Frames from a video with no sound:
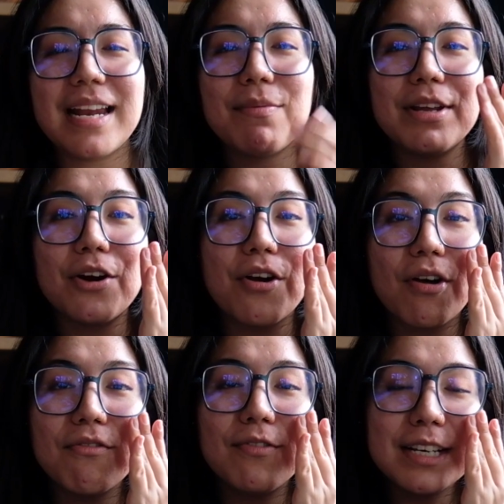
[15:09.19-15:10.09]
I read are
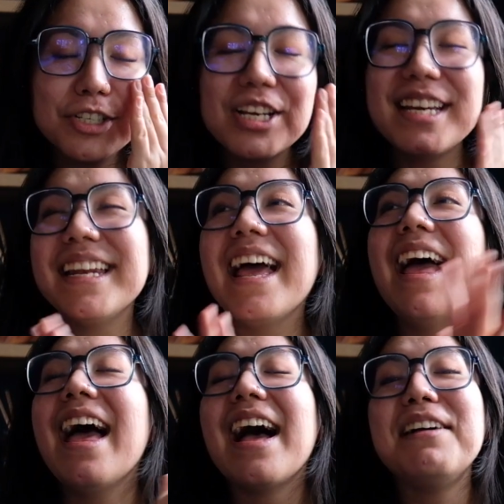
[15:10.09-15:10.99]
nonfiction.
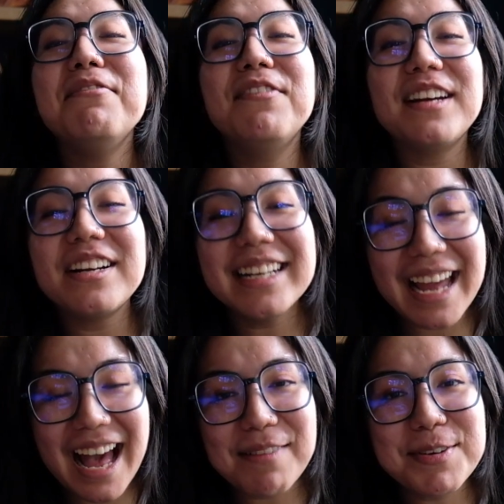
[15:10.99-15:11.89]
I'm very
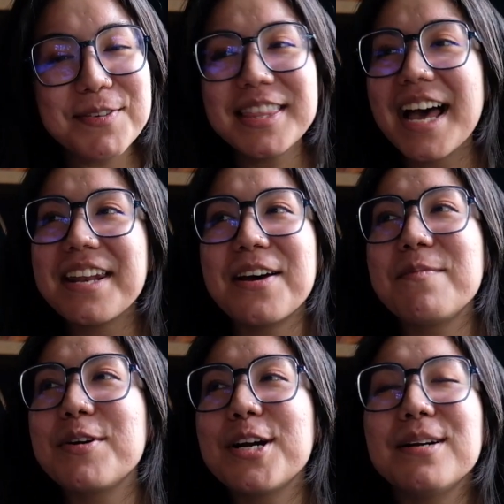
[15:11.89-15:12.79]
happy with that
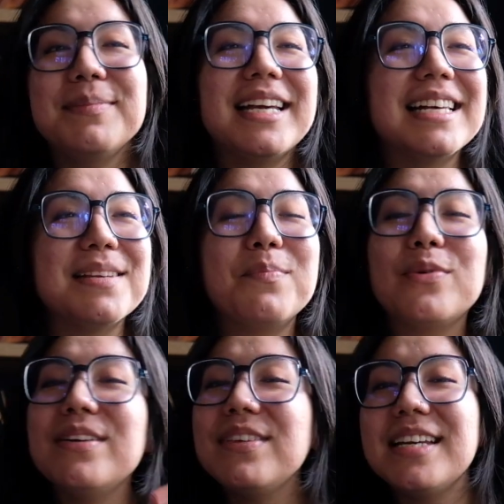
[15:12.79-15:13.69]
number because in
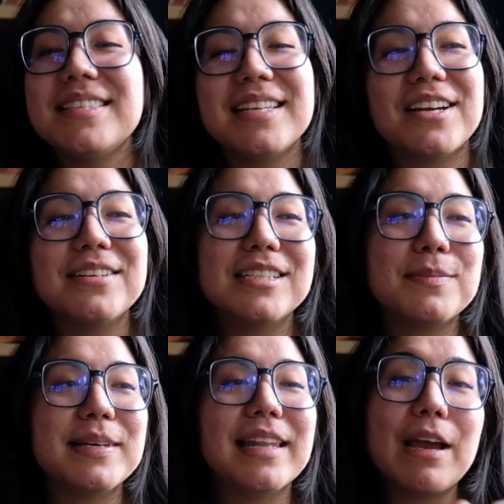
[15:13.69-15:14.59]
previous years it's
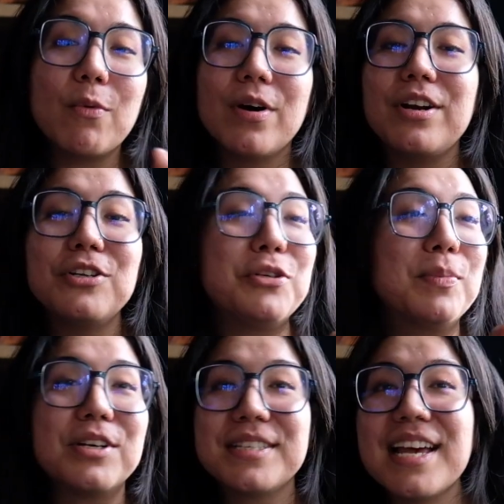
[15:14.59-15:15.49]
been like 1 or
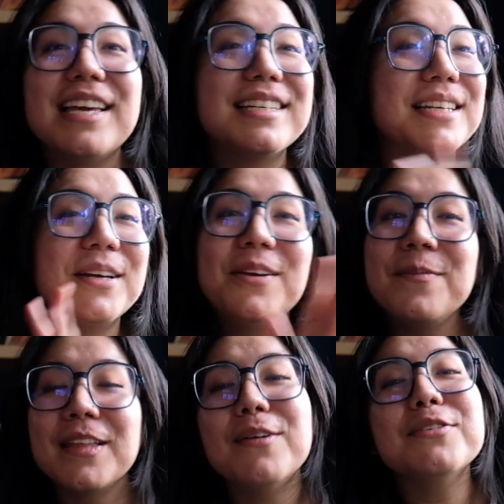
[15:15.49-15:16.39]
2%.
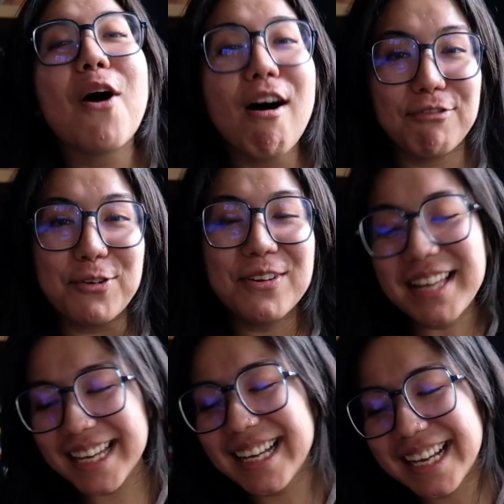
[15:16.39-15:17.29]
It was awful.
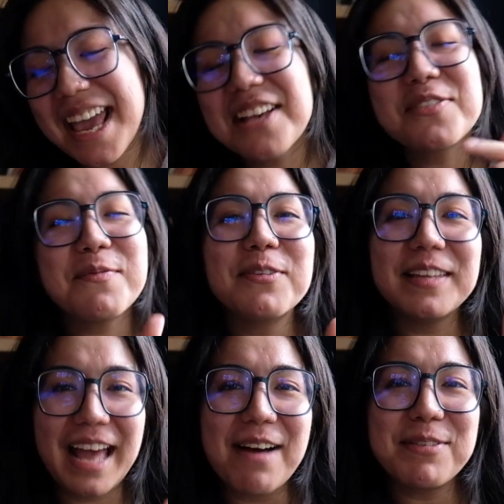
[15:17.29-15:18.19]
So I'm
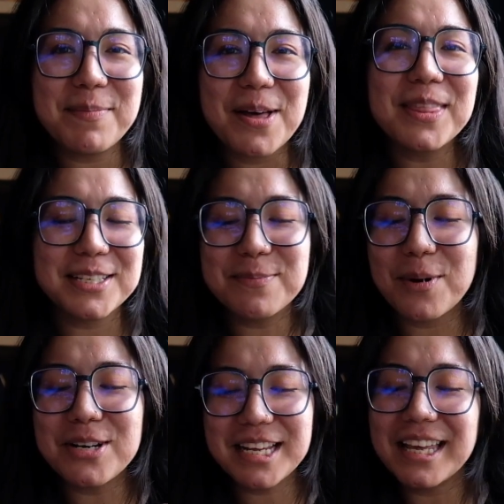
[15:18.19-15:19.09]
really happy about this
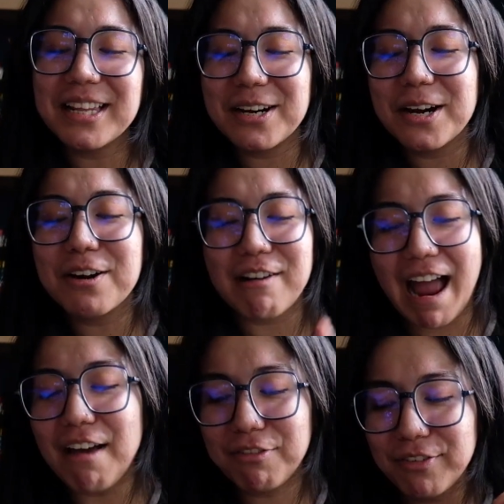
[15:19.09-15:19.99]
particular
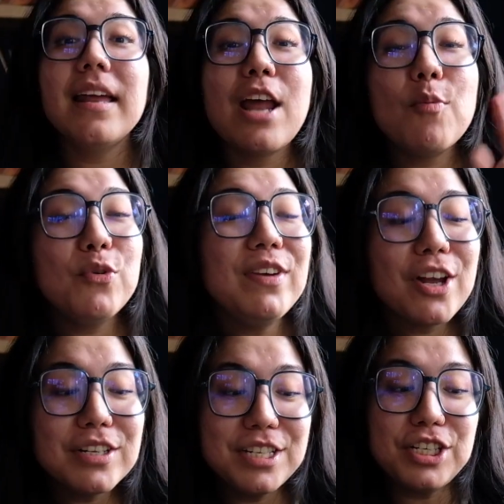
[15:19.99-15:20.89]
graph. Now, moving
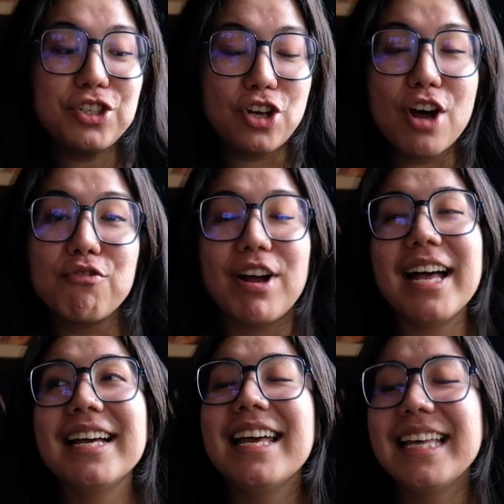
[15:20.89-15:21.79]
on to
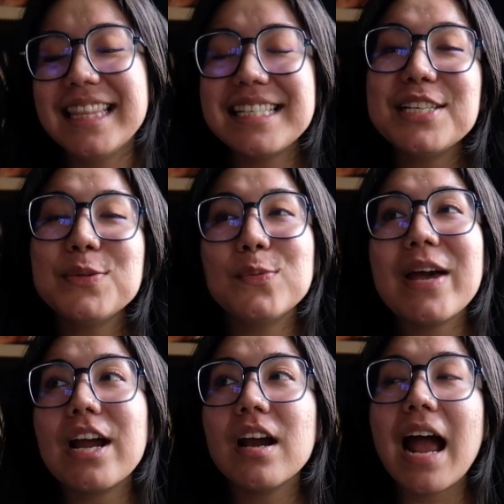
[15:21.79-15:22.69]
genre. This is
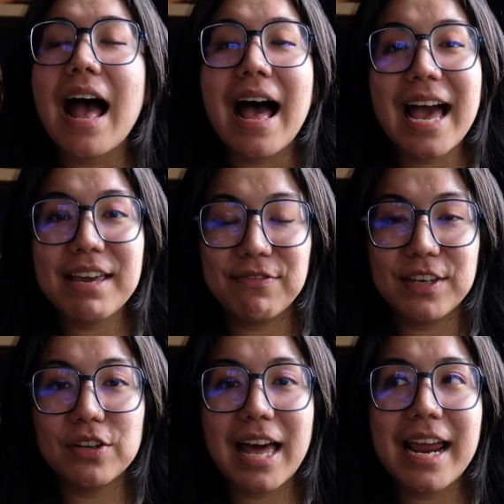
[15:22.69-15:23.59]
where I
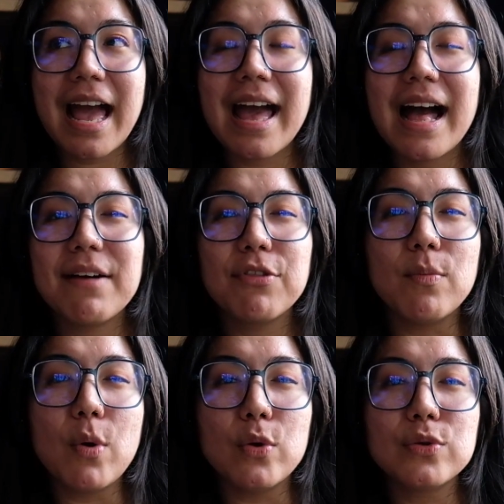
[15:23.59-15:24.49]
feel like I have the
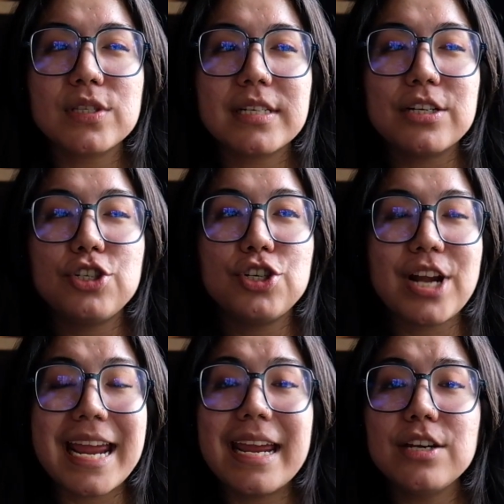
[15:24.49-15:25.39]
most
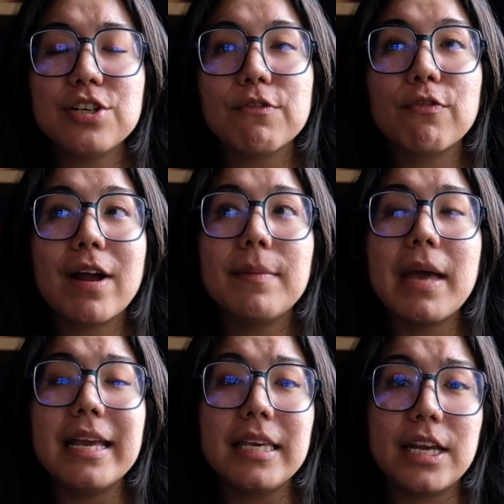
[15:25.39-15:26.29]
change from
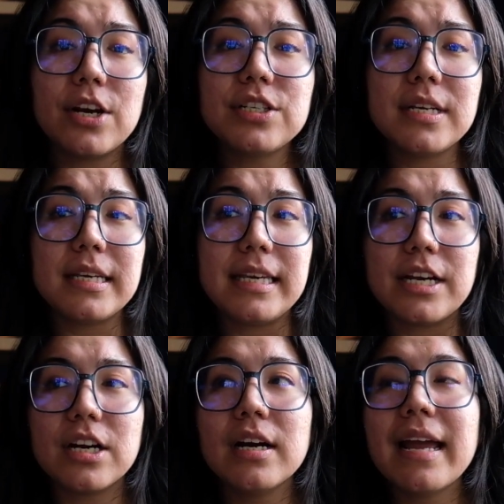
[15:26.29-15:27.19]
year to
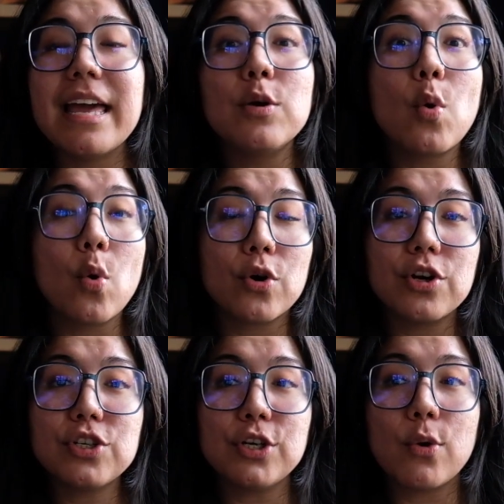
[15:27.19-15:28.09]
year and quarter
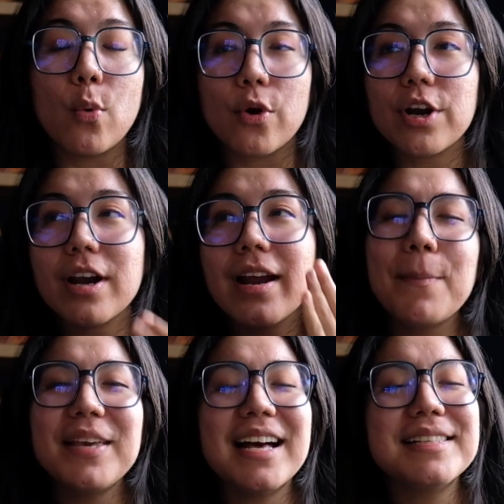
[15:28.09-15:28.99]
to quarter
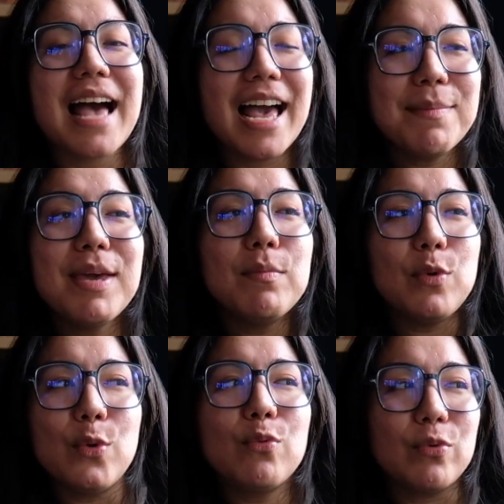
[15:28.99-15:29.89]
because I'm a
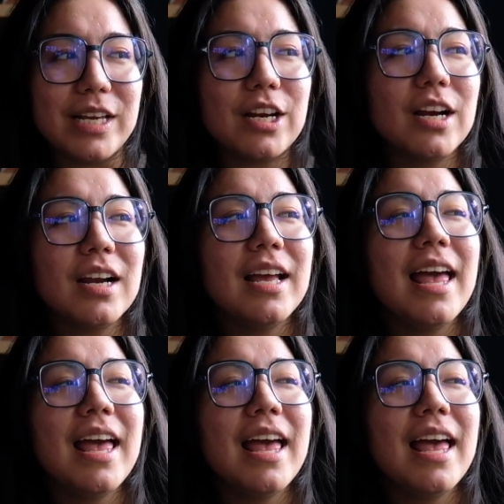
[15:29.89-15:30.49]
mood reader.